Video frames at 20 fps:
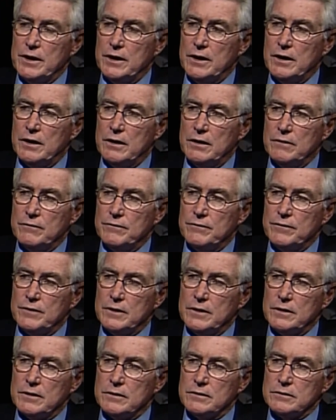of
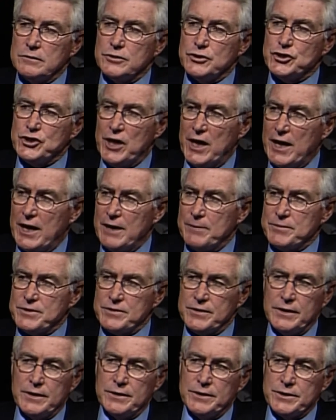
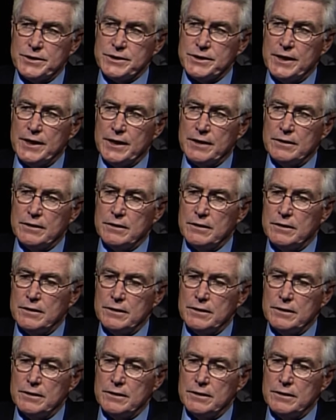jobs in the state.